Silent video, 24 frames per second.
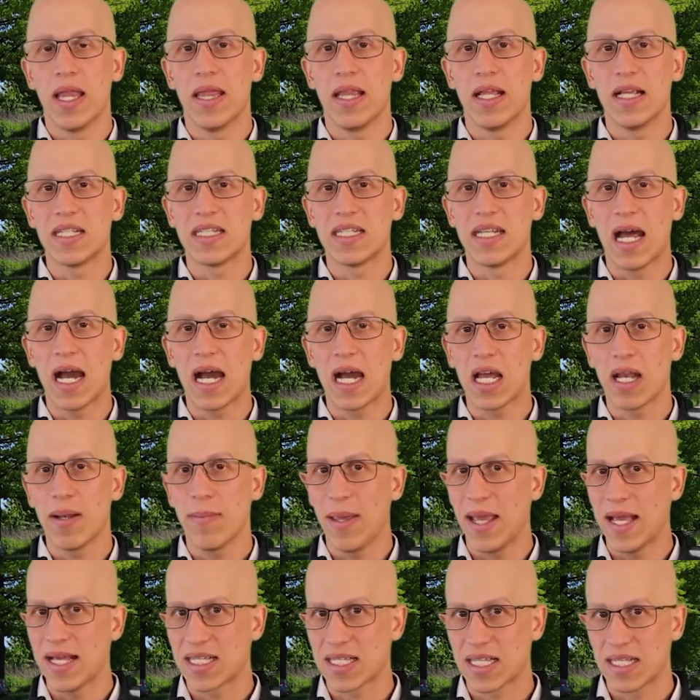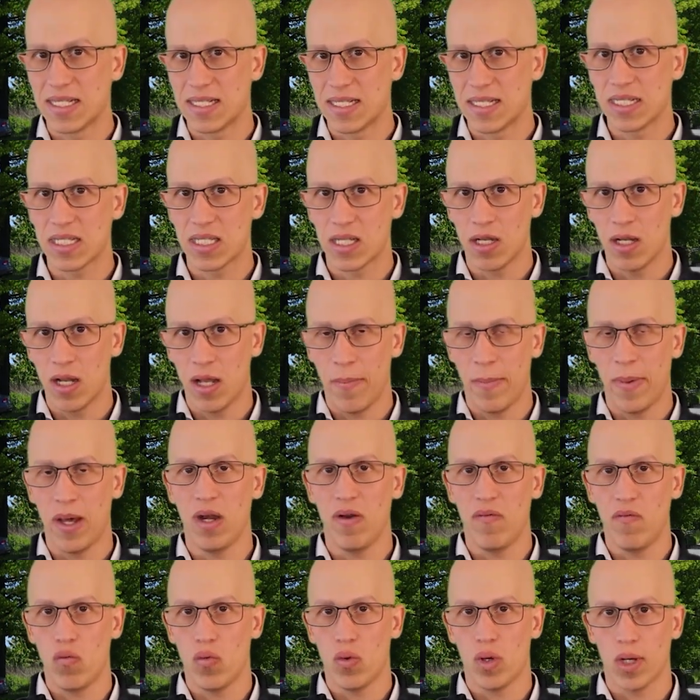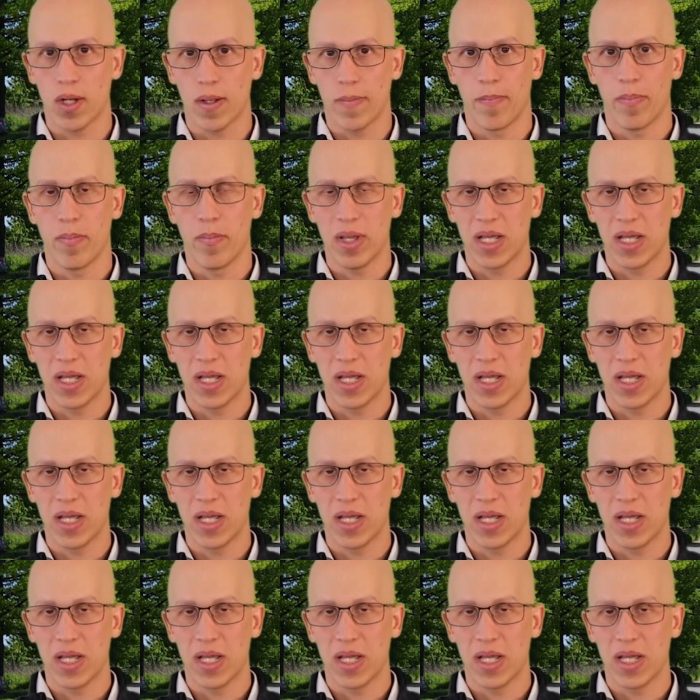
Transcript: it's not going to be as consistent amount of work.